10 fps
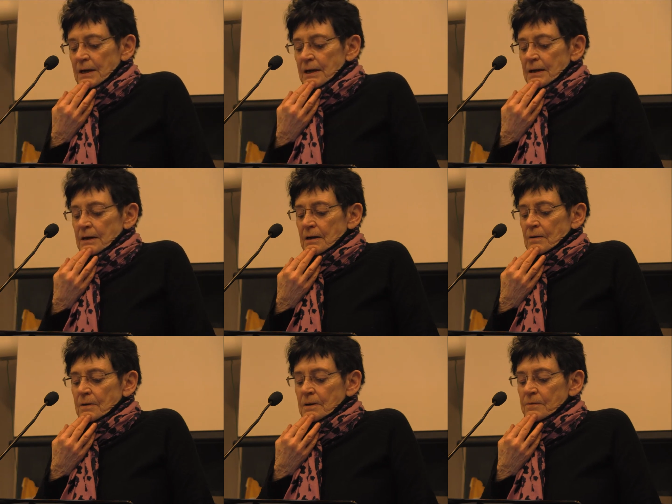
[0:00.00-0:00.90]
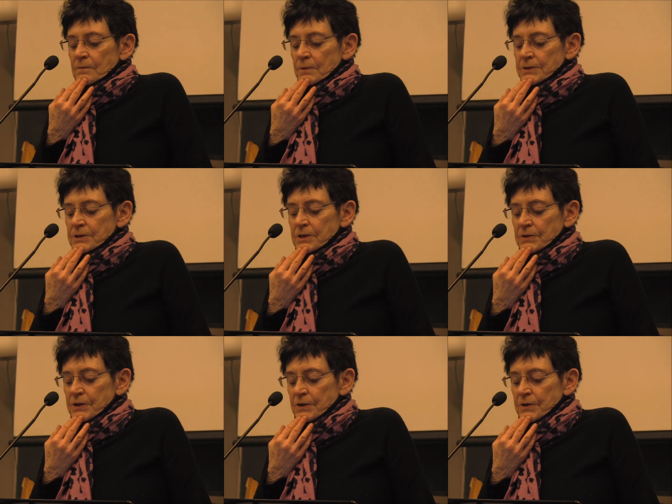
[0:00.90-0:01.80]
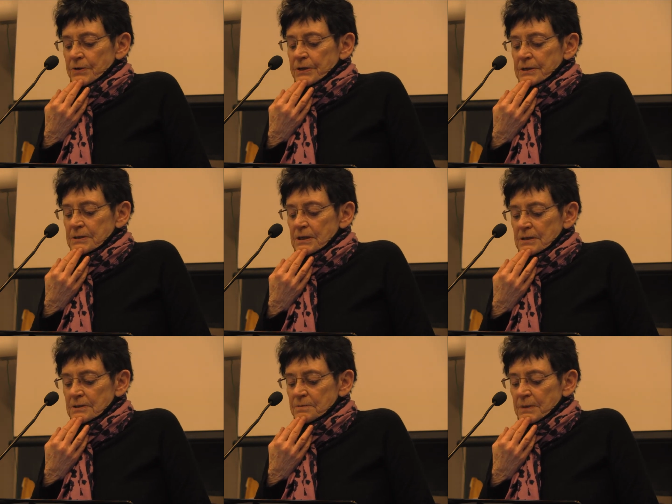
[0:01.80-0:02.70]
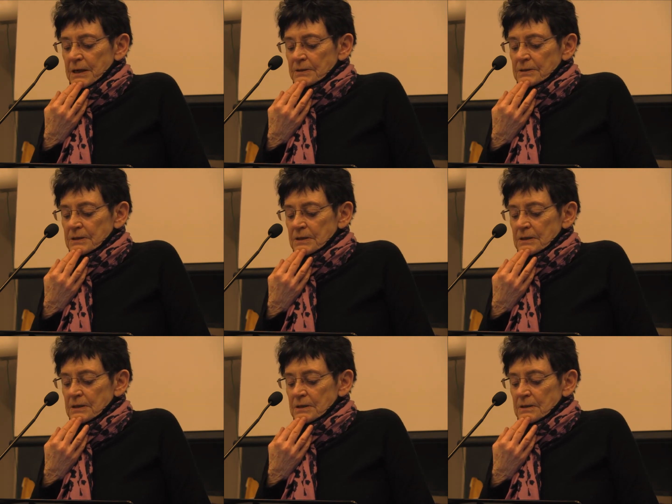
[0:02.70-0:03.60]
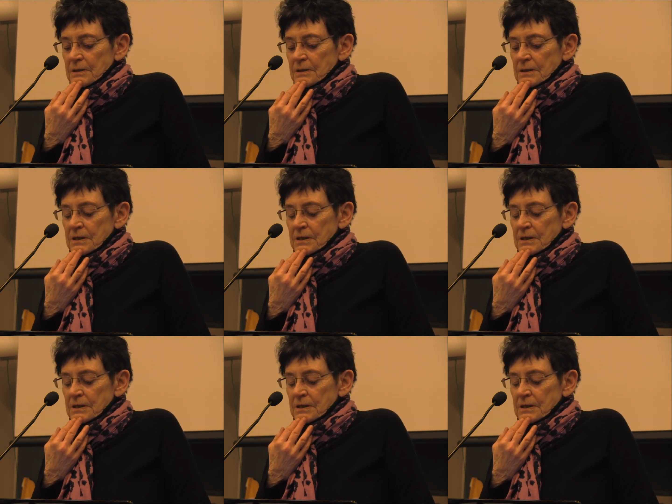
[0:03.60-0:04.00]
uh, Wretched of the Earth, he tells about the uh,